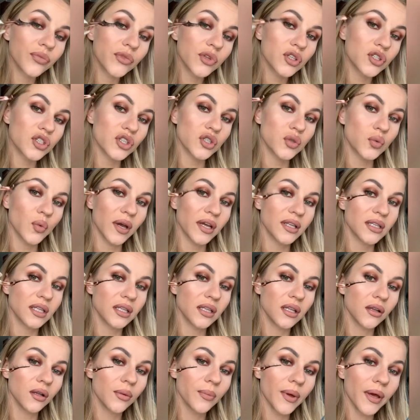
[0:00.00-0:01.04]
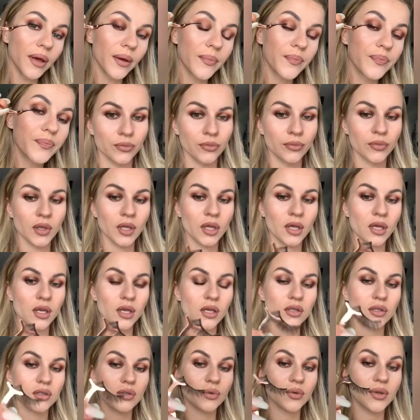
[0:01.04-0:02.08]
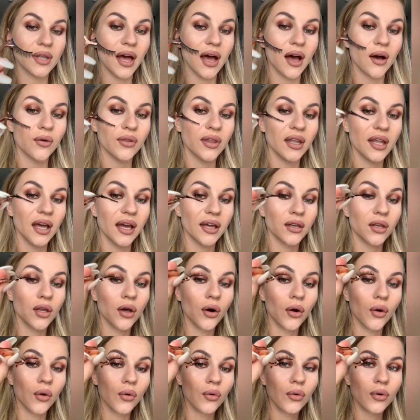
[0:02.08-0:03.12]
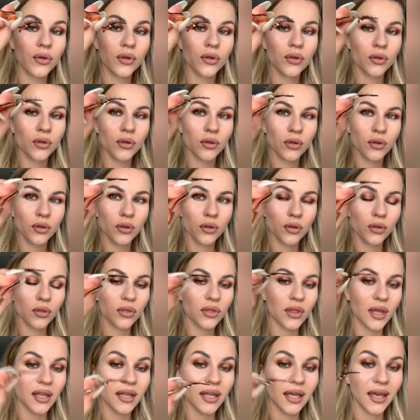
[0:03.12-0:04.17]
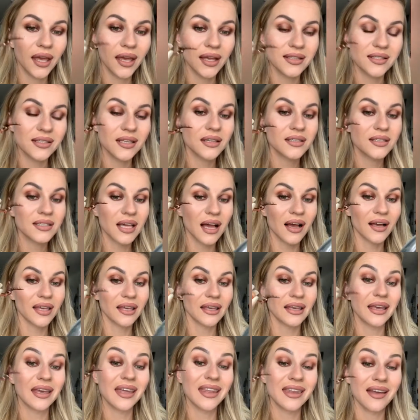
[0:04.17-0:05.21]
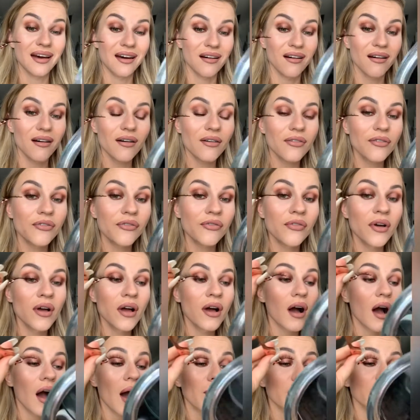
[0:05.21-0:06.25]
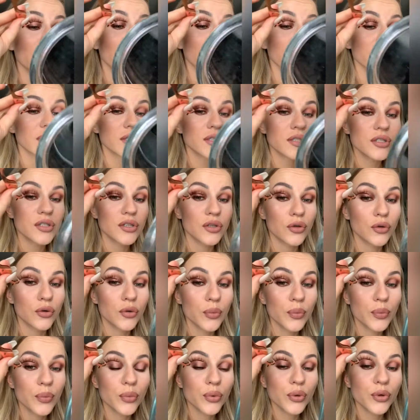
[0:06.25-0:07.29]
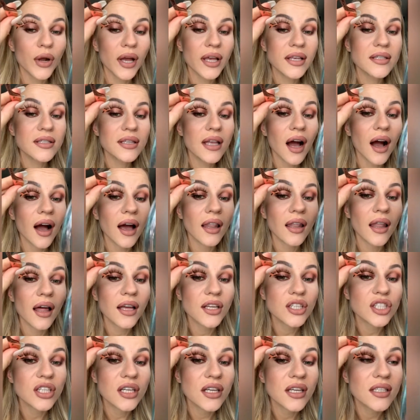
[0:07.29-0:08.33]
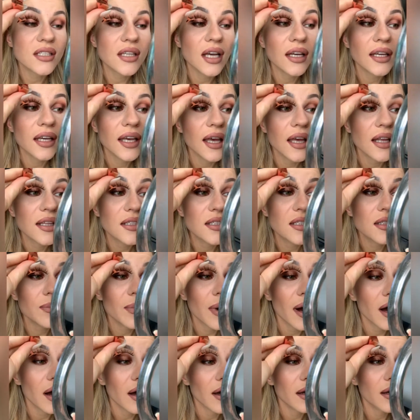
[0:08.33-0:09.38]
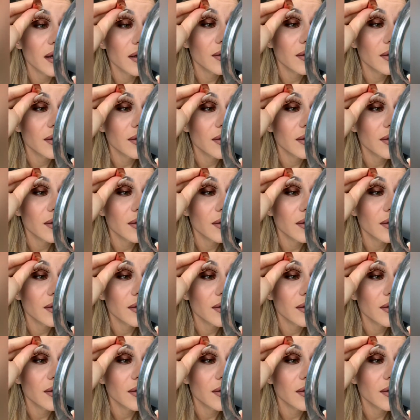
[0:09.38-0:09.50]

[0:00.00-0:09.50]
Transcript: Just wait a little bit. So now that I know that it's tacking enough, I'm going to press the eyelashes against my eye.